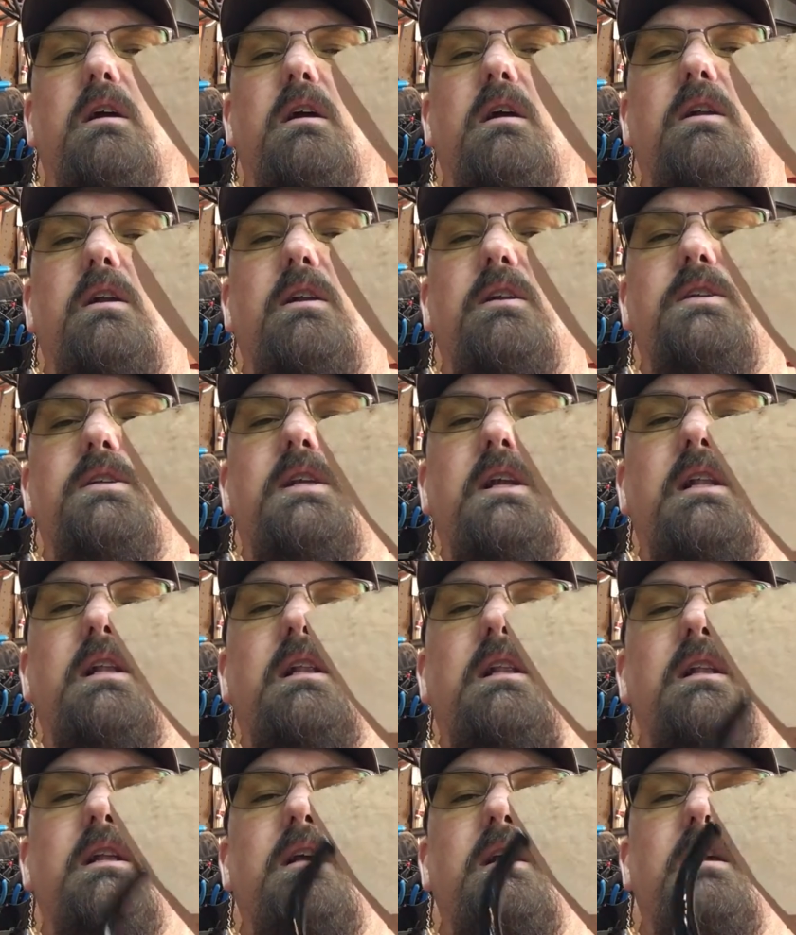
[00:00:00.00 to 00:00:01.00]
and you can see a
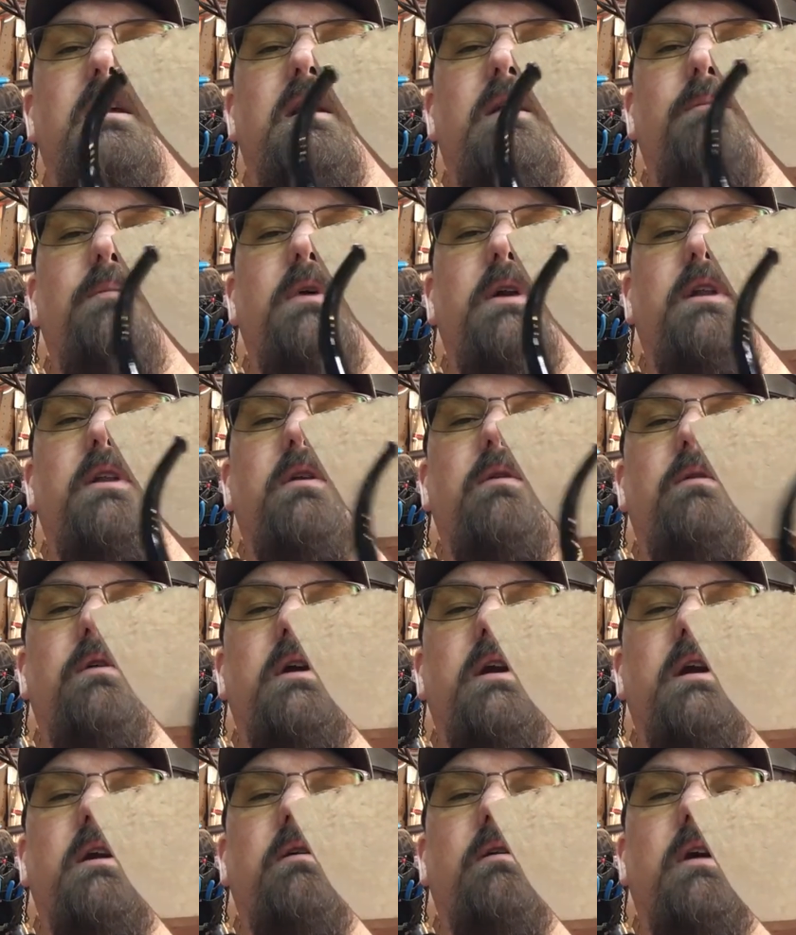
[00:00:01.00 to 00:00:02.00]
little bit of the
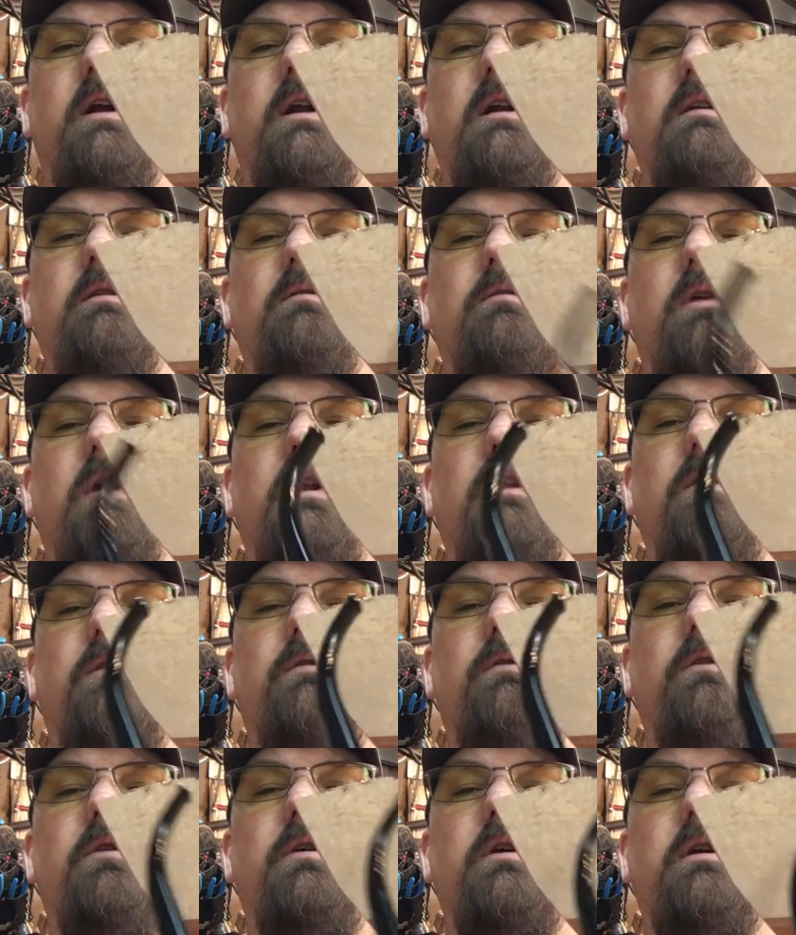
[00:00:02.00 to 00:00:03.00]
ring grain running
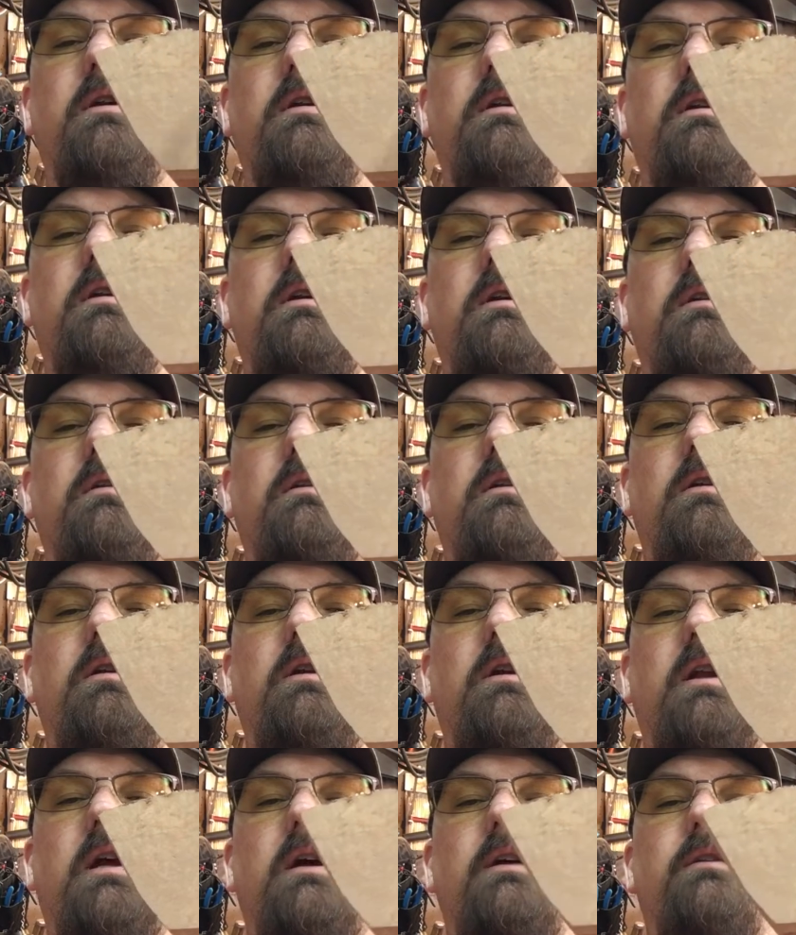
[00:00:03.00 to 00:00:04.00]
through it
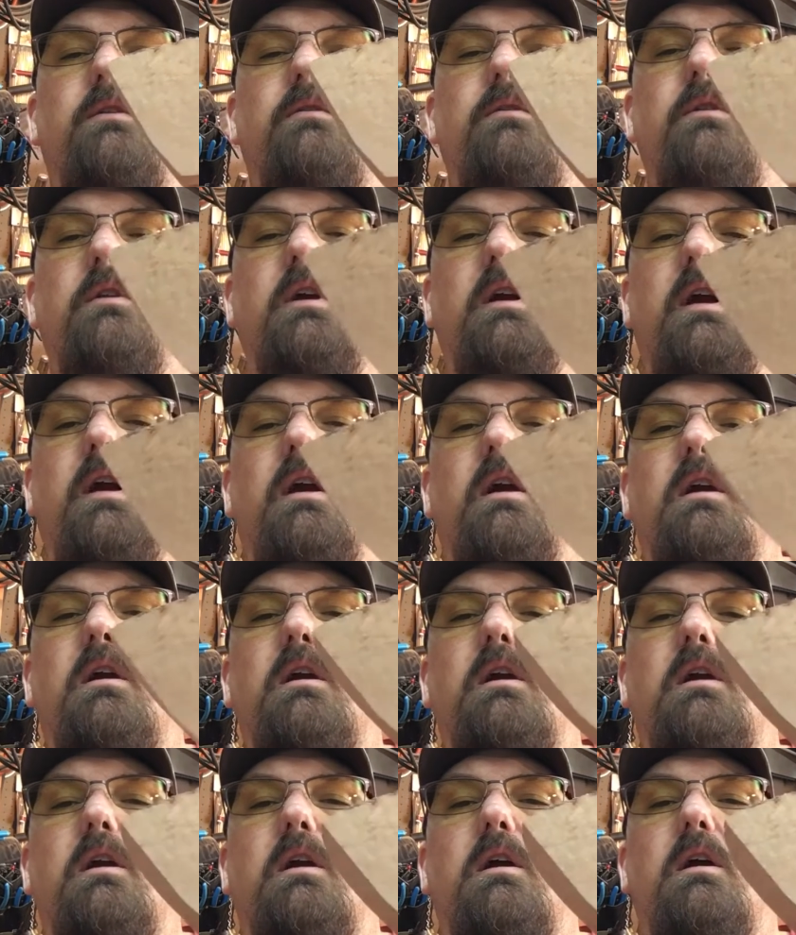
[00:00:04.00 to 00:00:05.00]
down through there.
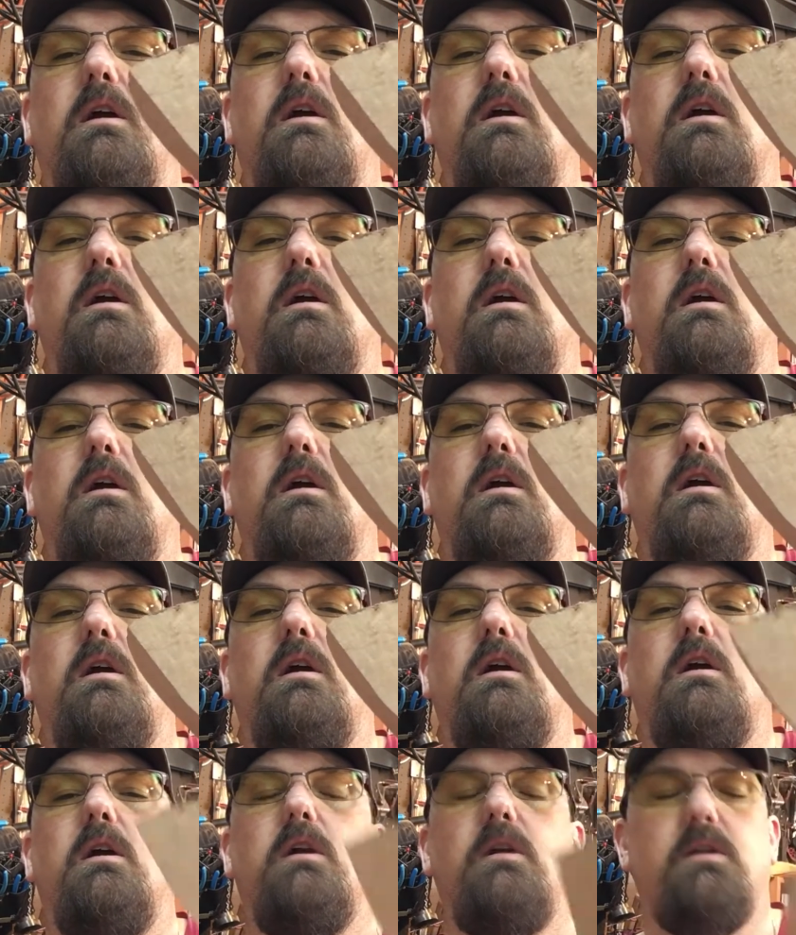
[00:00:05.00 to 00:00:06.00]

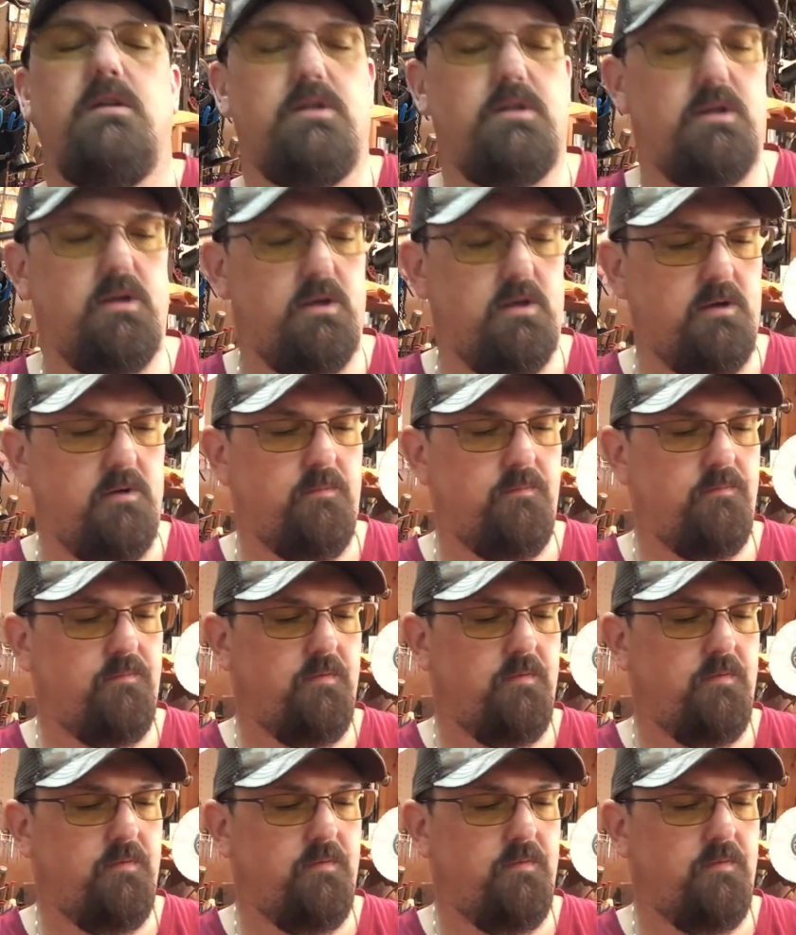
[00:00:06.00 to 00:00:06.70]
So